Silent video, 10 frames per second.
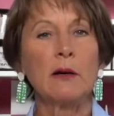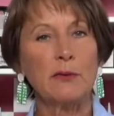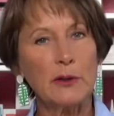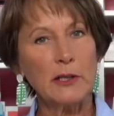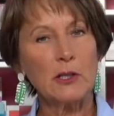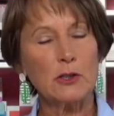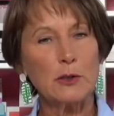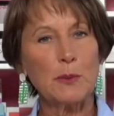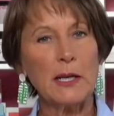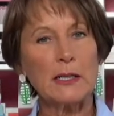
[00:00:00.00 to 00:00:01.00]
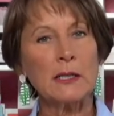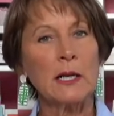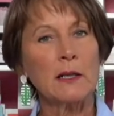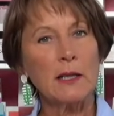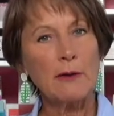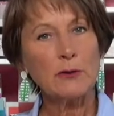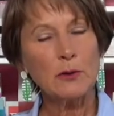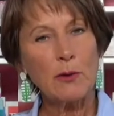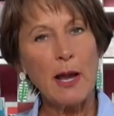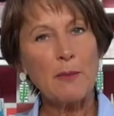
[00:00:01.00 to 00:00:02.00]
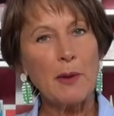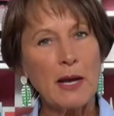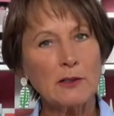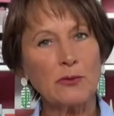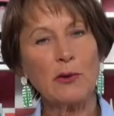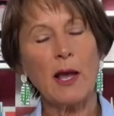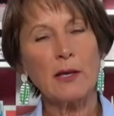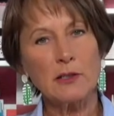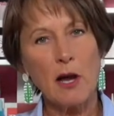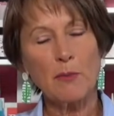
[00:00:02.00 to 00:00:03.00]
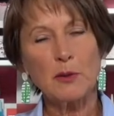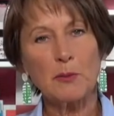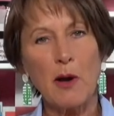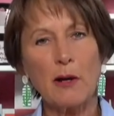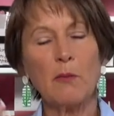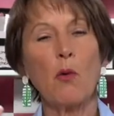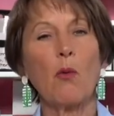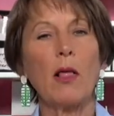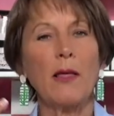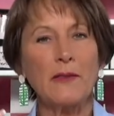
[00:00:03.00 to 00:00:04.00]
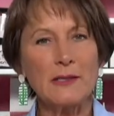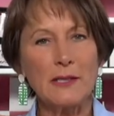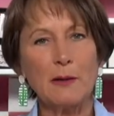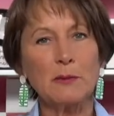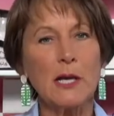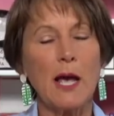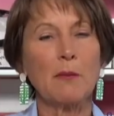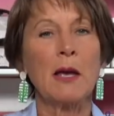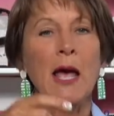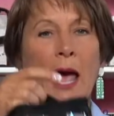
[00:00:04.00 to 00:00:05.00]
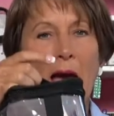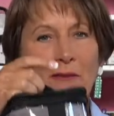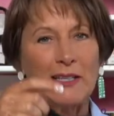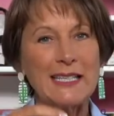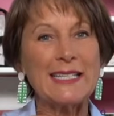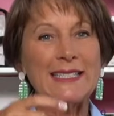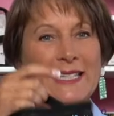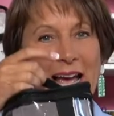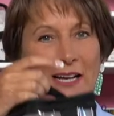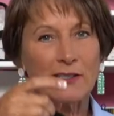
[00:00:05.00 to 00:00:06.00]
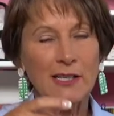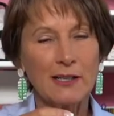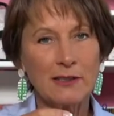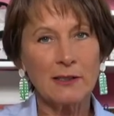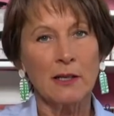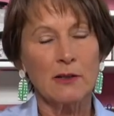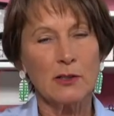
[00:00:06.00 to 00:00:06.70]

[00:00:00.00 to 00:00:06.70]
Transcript: filling your space left to right, back to front, and top to bottom, while at the same time having easy access.